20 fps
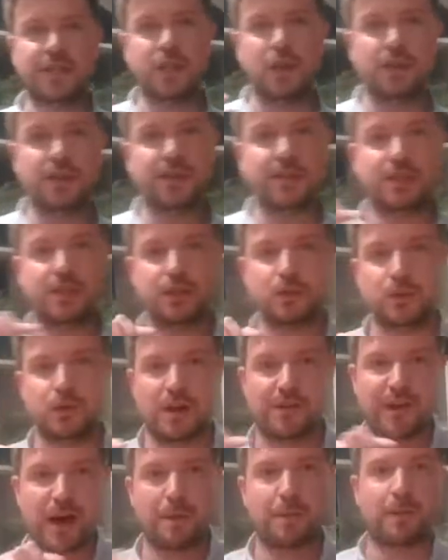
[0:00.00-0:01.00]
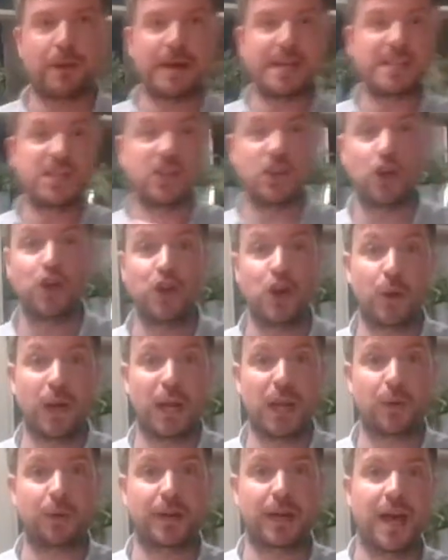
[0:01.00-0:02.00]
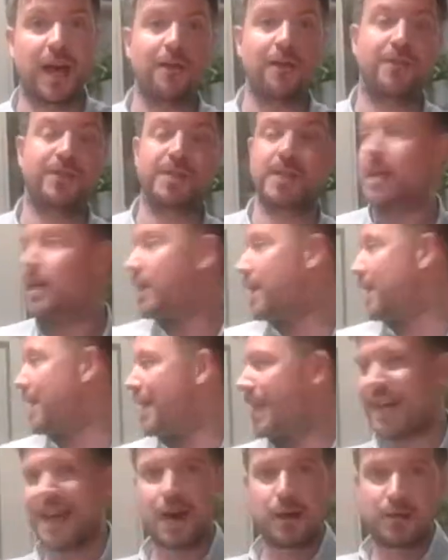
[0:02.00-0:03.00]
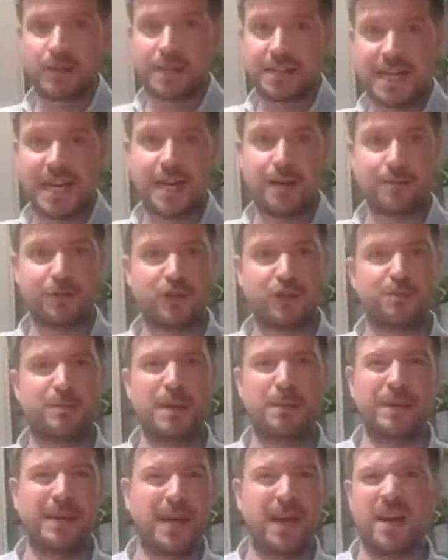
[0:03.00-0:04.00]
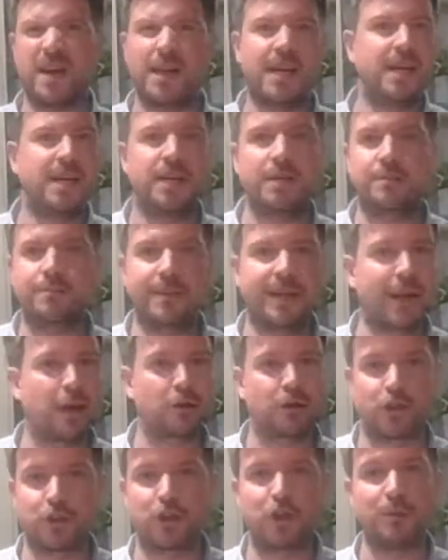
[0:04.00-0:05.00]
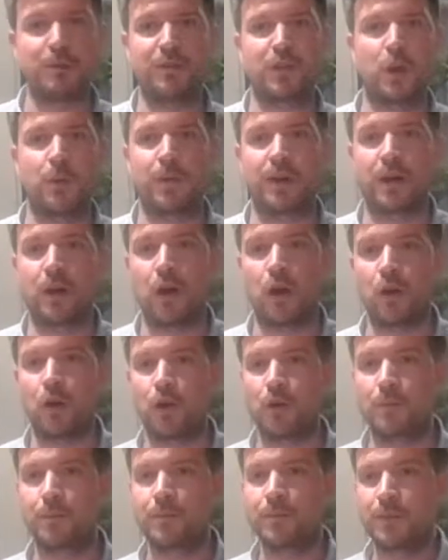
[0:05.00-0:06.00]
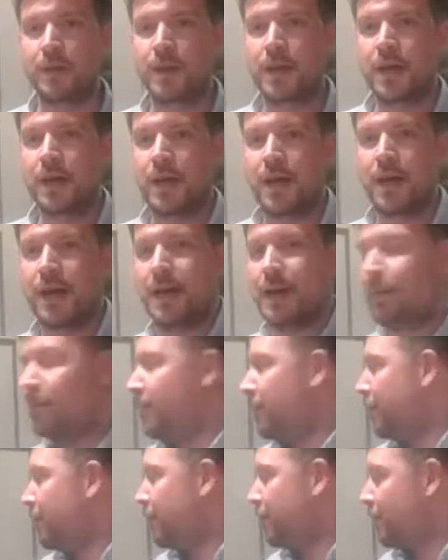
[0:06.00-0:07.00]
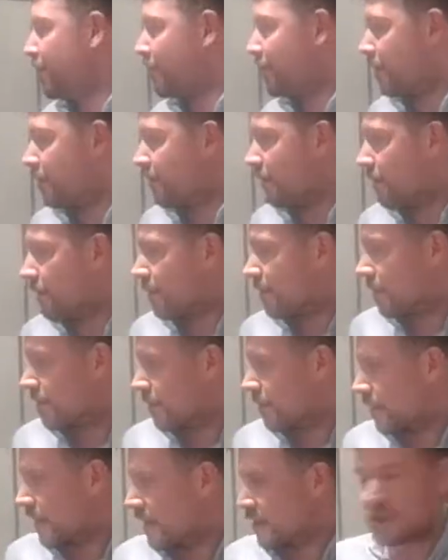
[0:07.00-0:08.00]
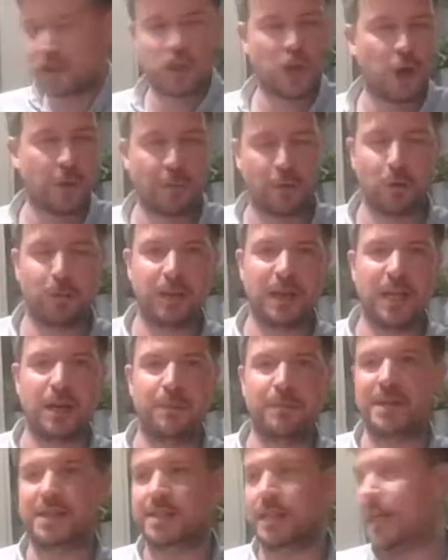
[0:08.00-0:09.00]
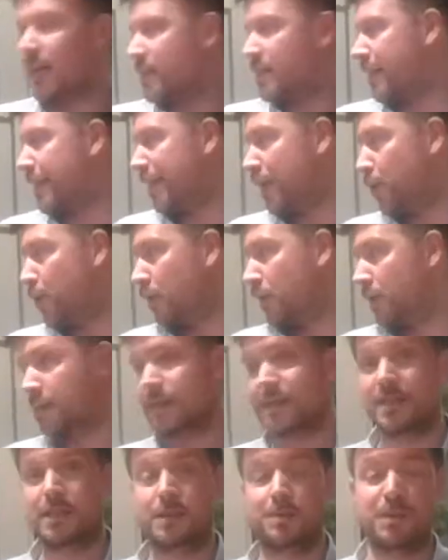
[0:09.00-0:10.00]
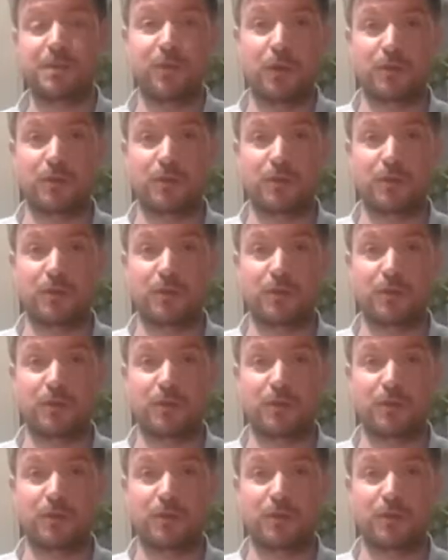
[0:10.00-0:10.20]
started to evaporate and you got no liquid left, now's the time to just maybe get an extra cube if you got one at home, and just top it up a little bit. The last thing you want is to be